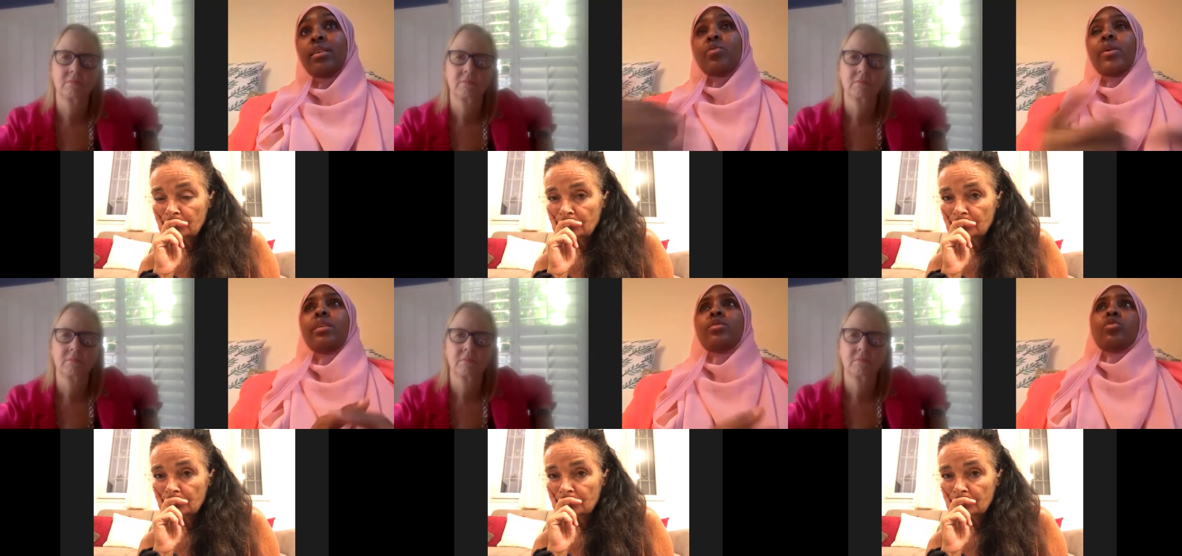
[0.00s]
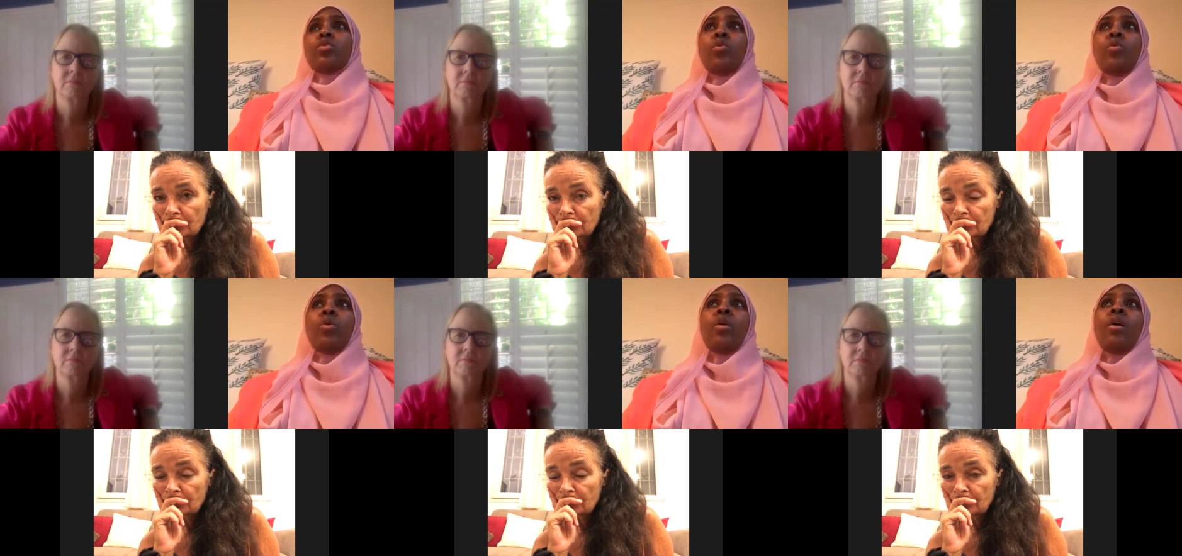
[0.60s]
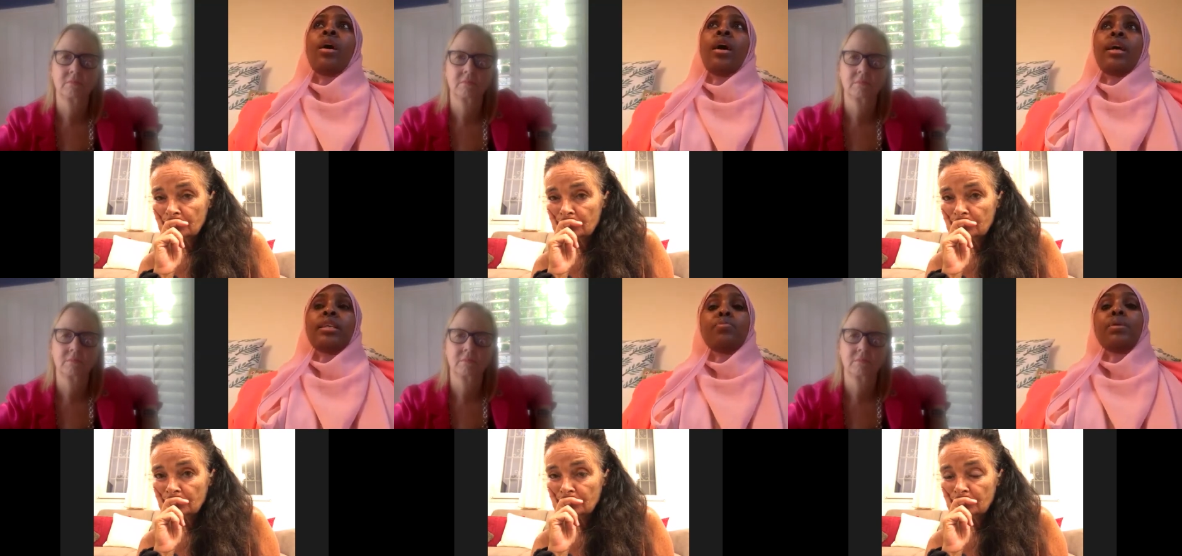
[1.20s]
Speaker 1: well. So
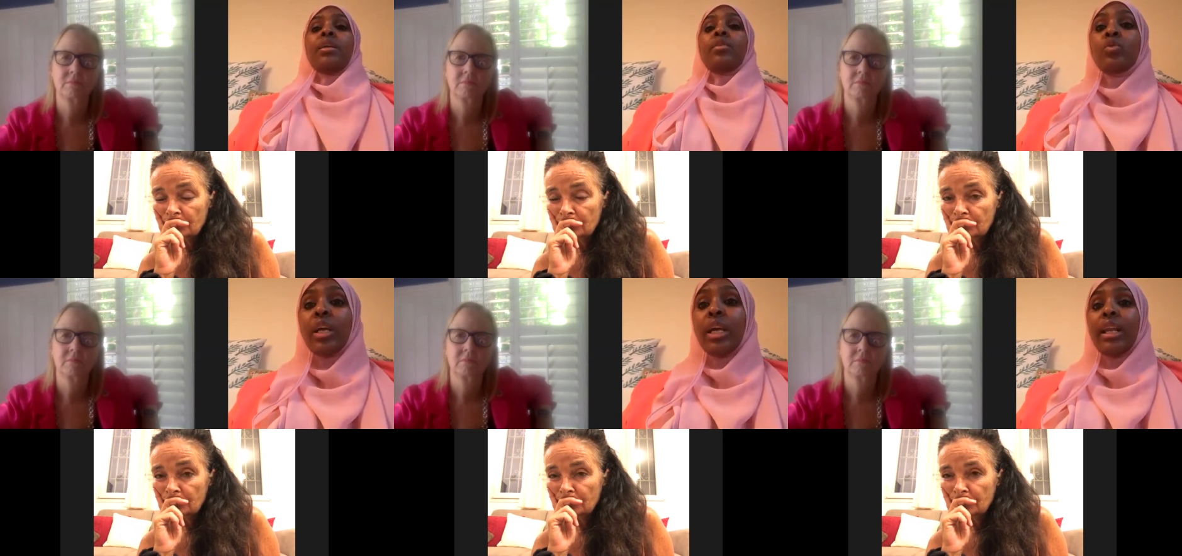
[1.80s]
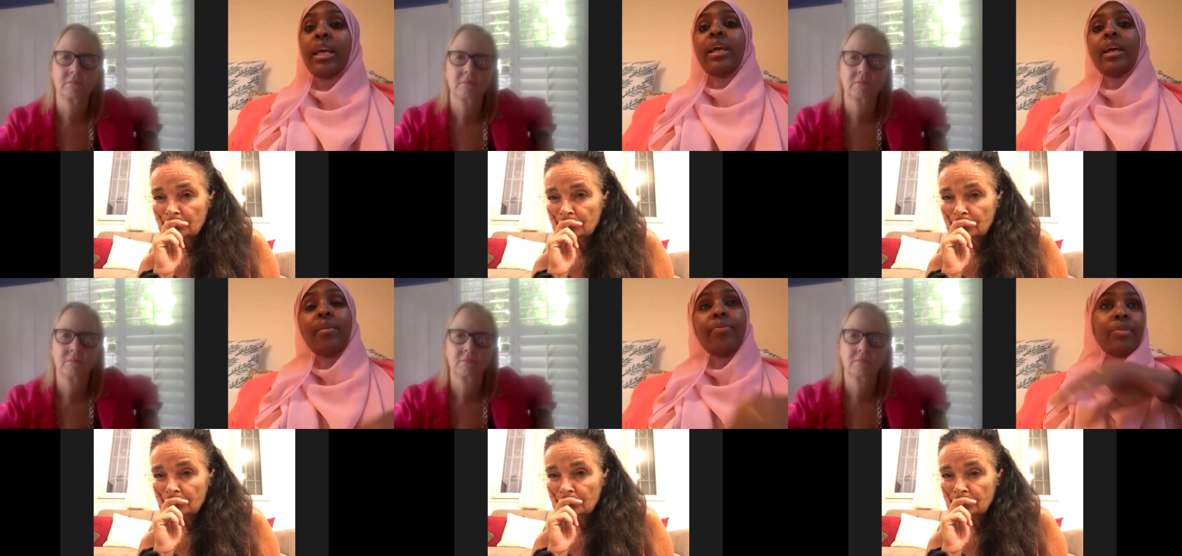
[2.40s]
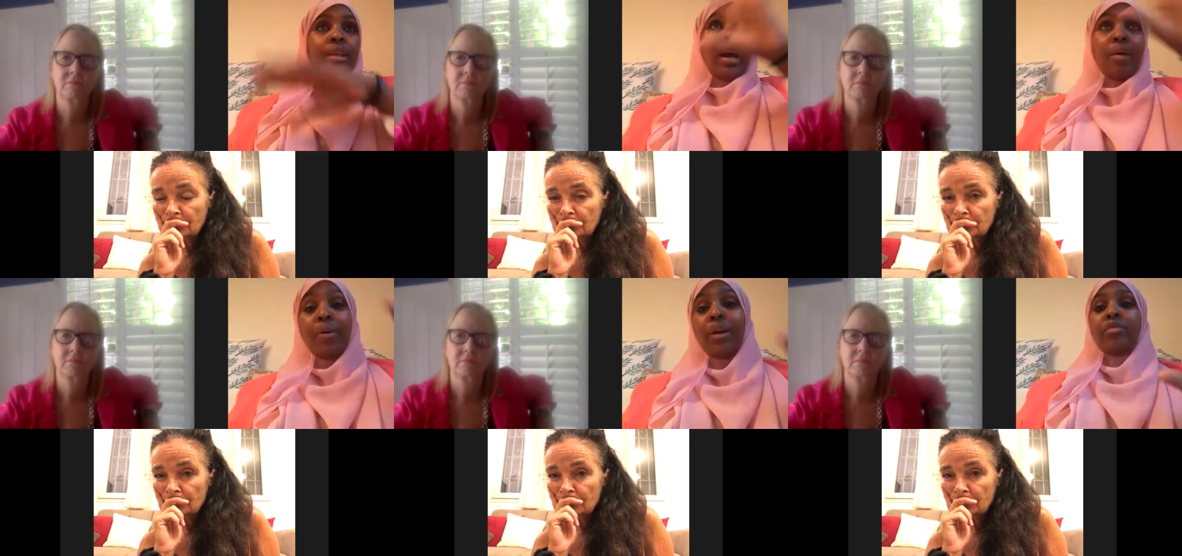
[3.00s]
it's been really a
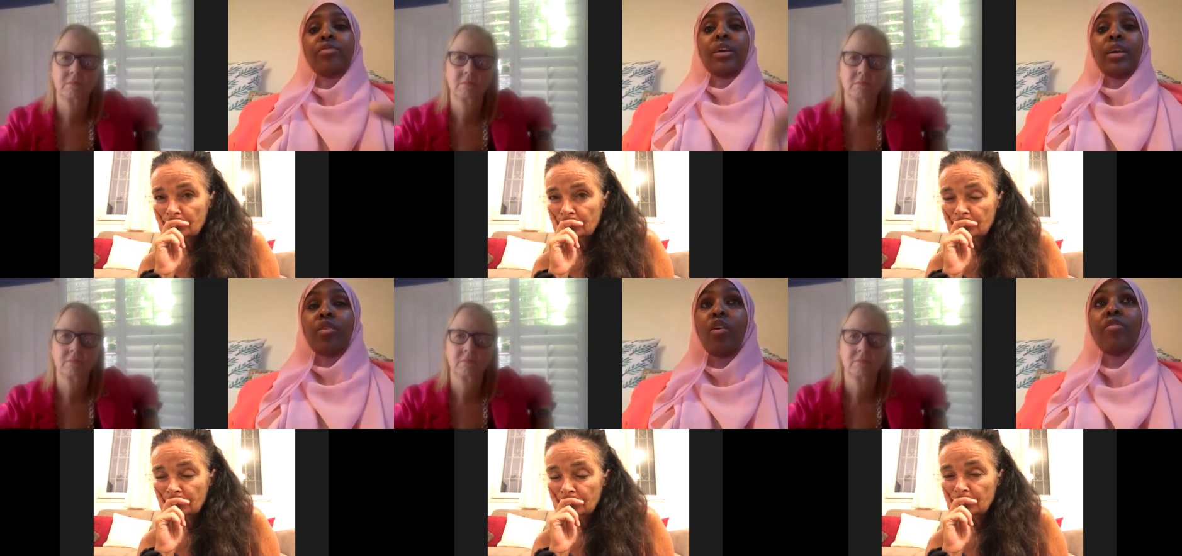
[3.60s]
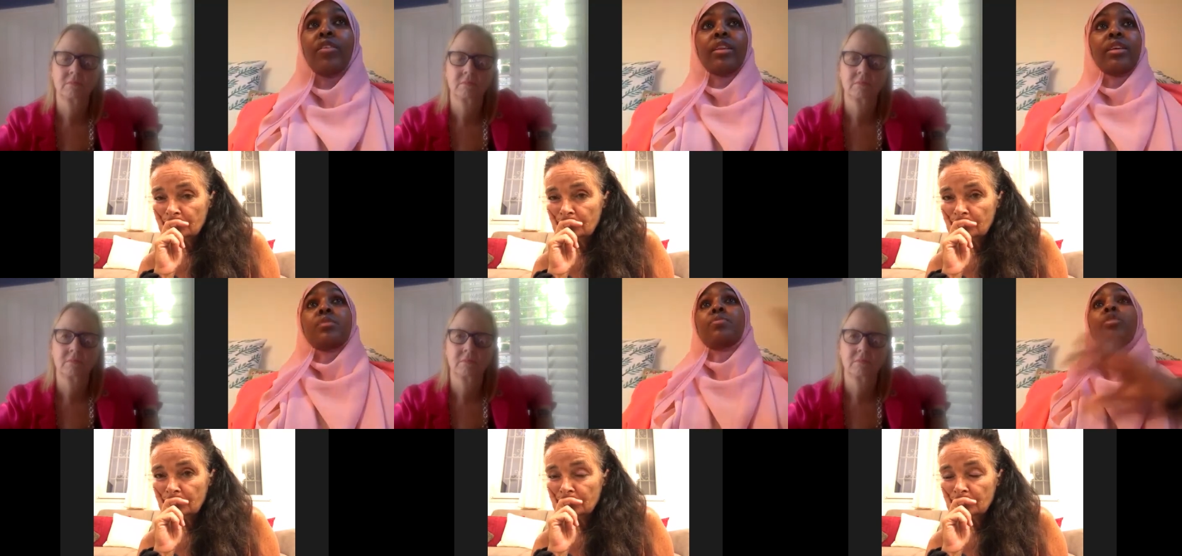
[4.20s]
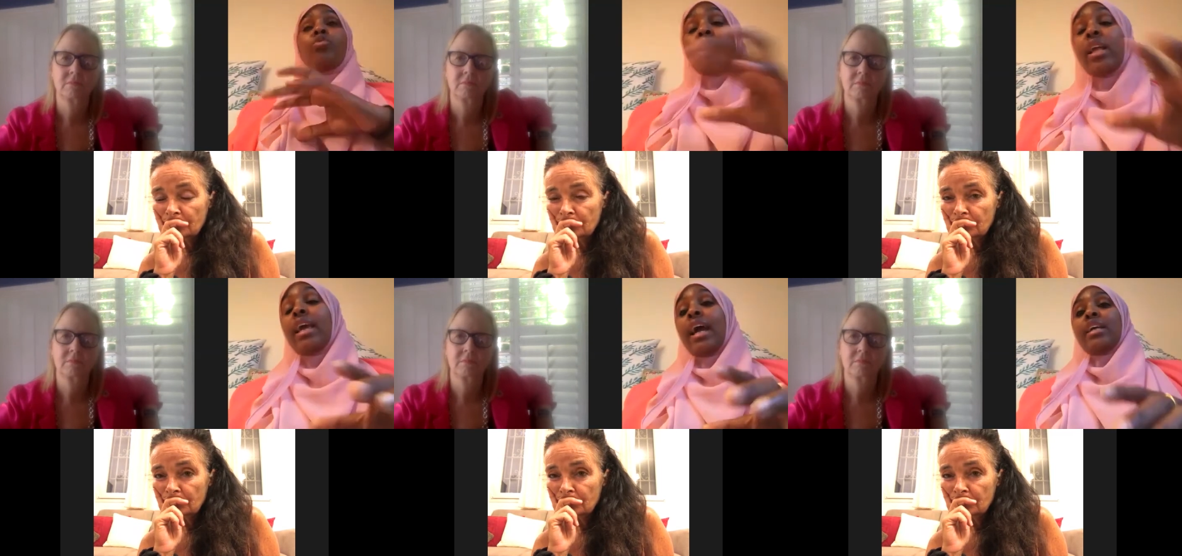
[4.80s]
part of the COVID It's been
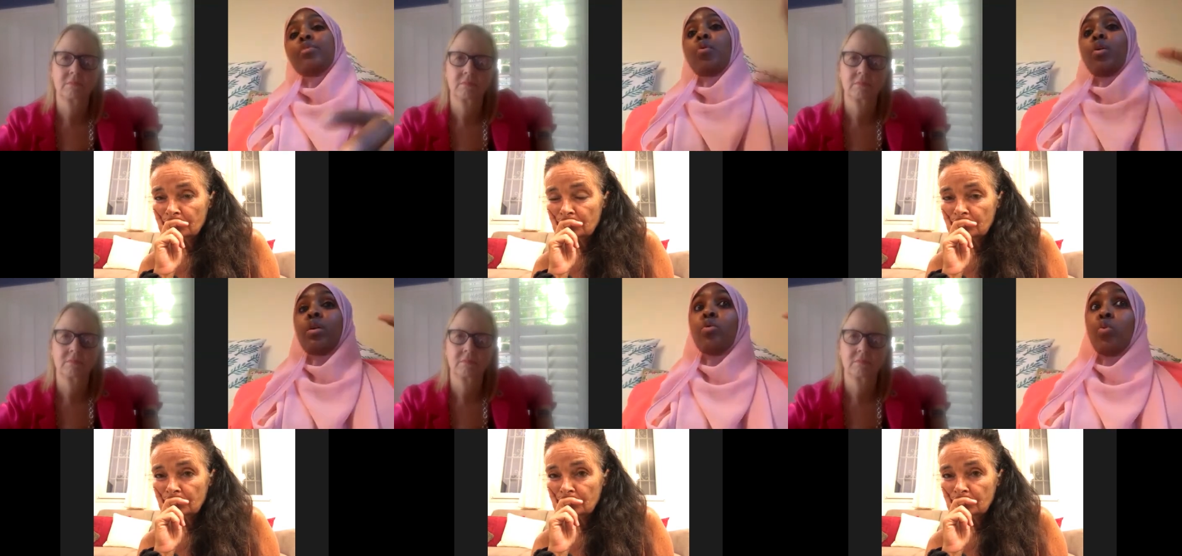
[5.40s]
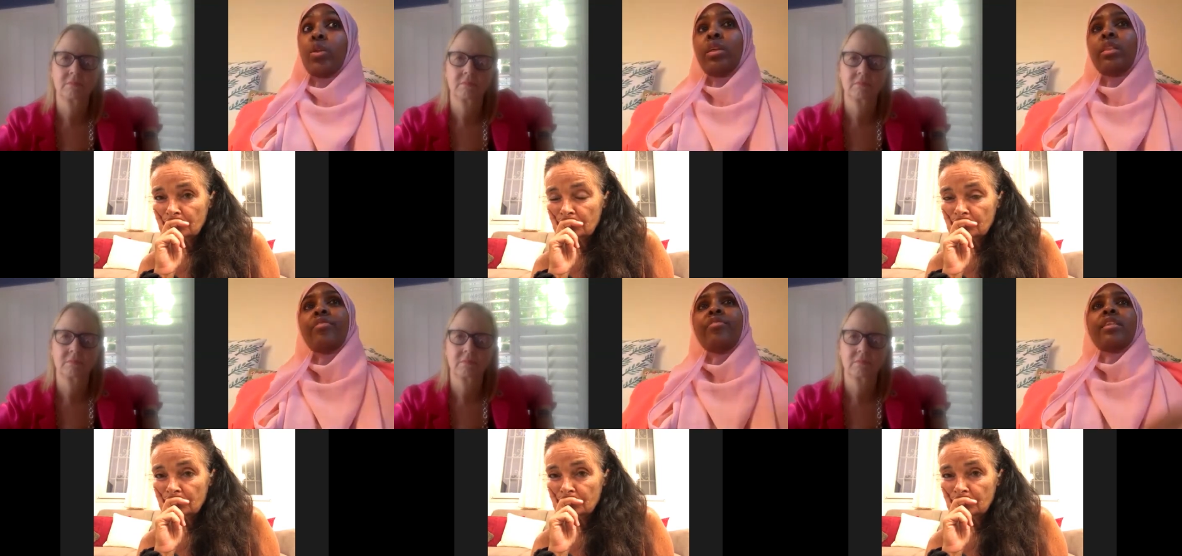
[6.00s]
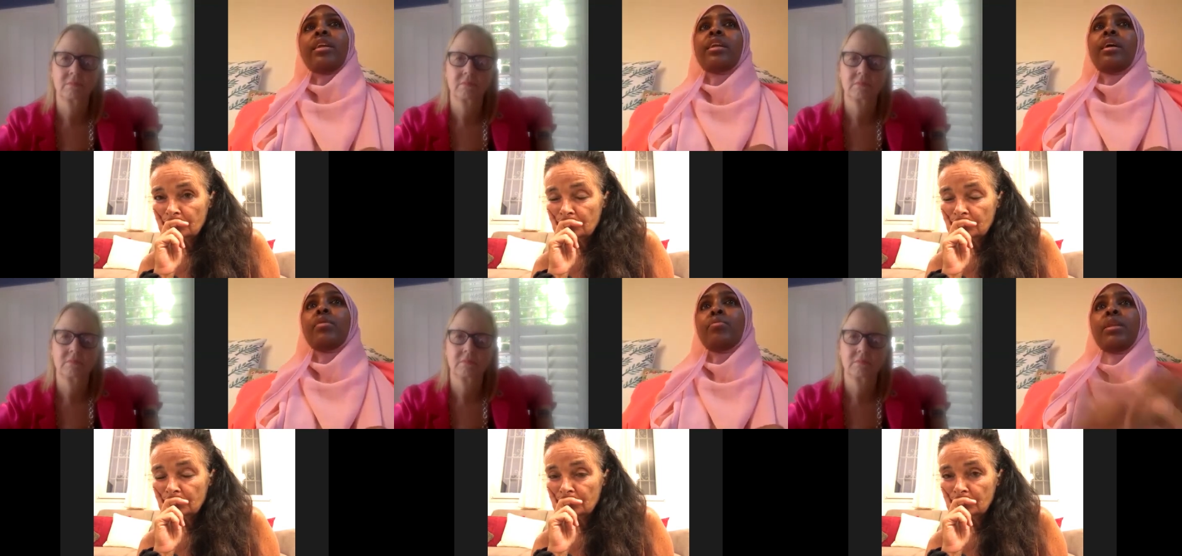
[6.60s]
really heartbroken within the federal
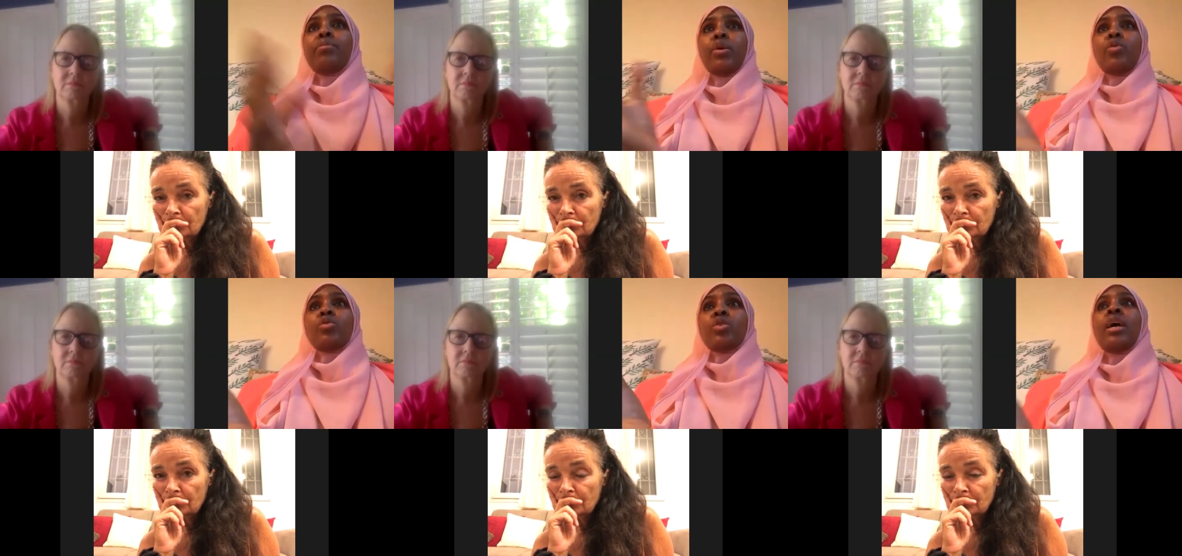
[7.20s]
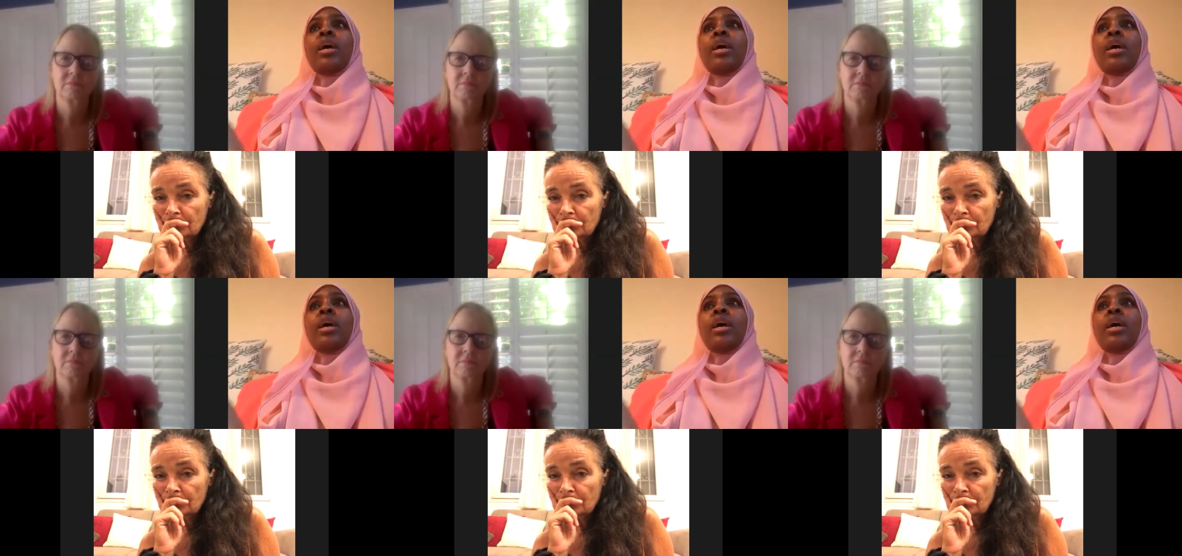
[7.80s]
government because